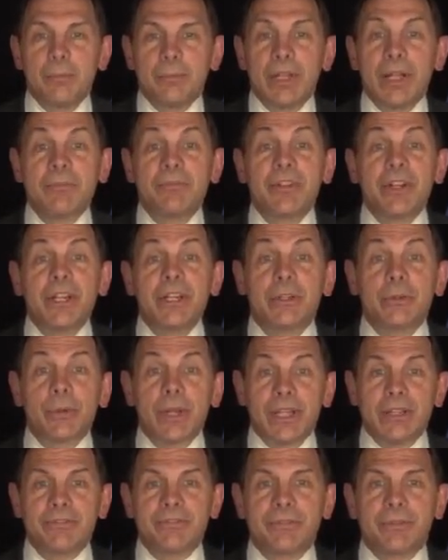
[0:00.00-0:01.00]
But I'm very
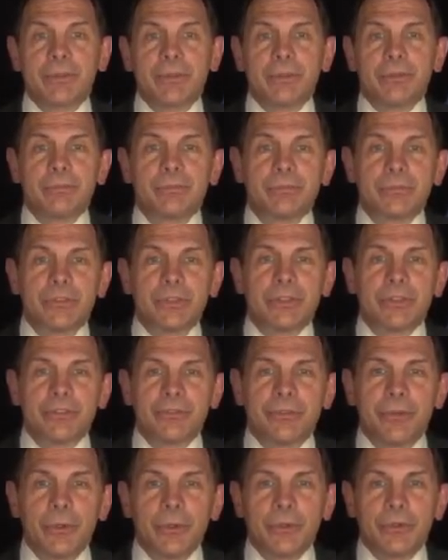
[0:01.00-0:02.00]
grateful to
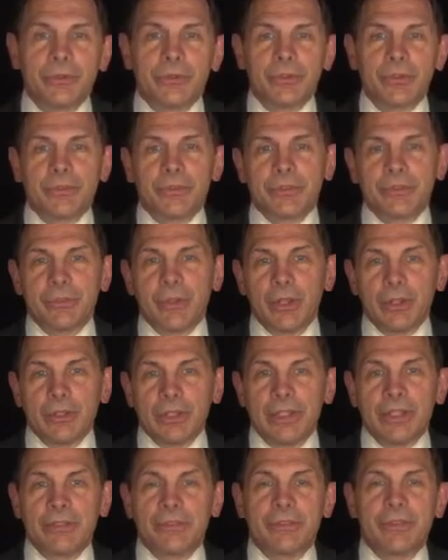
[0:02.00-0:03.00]
the folks of the Salt
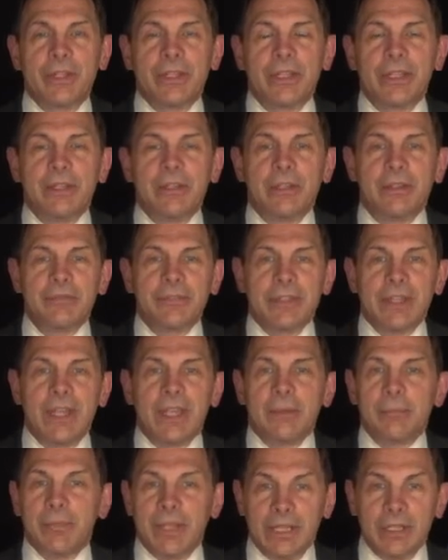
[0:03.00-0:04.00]
Lake City
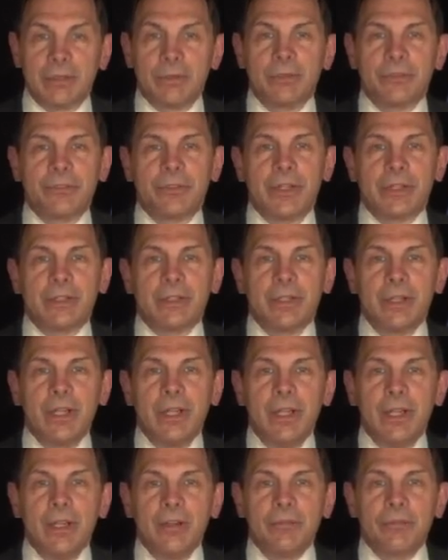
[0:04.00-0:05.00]
VA Medical Center
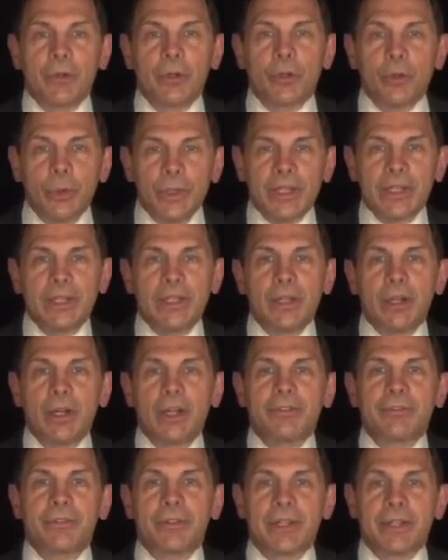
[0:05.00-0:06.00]
for quickly
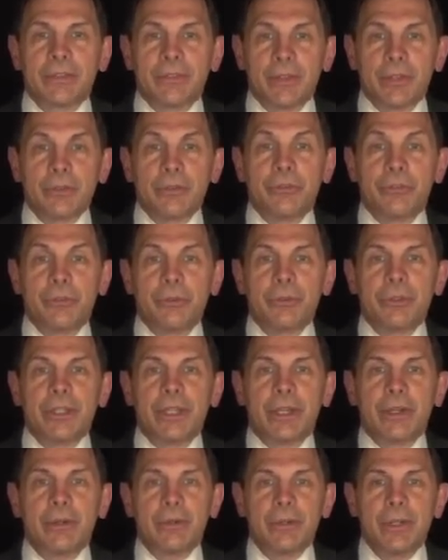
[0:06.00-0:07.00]
offering their
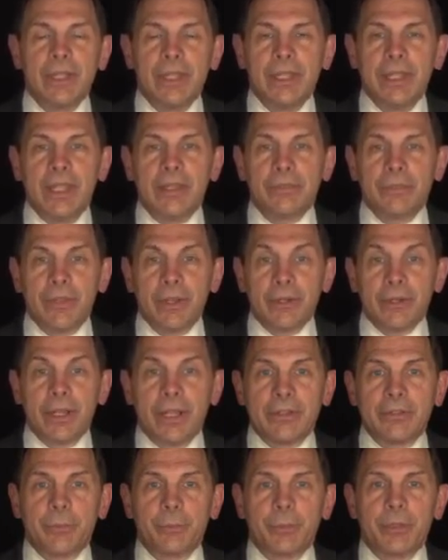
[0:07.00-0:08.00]
studio and their
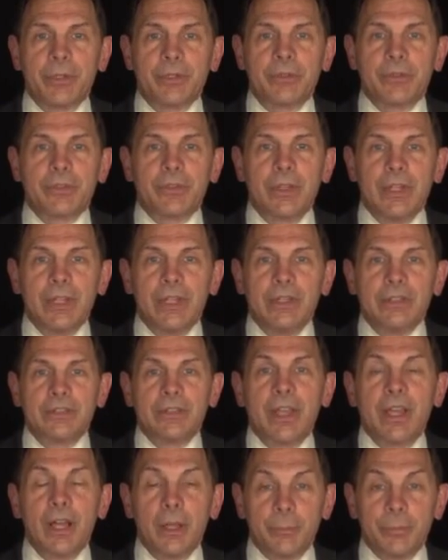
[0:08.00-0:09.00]
experts
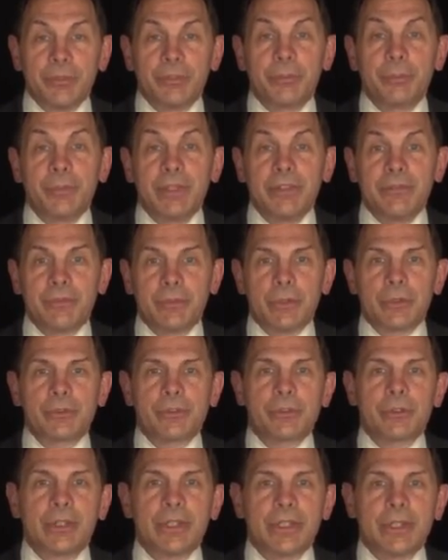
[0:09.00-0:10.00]
to help us meet
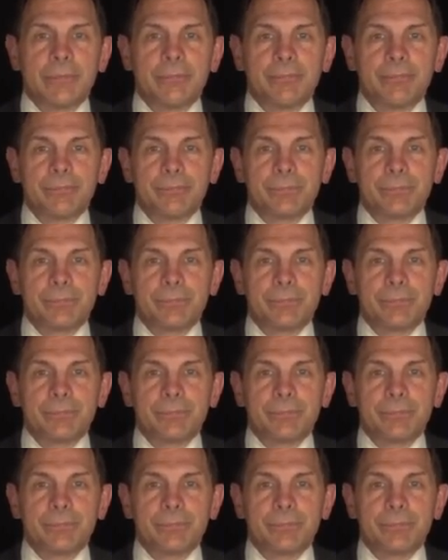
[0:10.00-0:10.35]
virtually.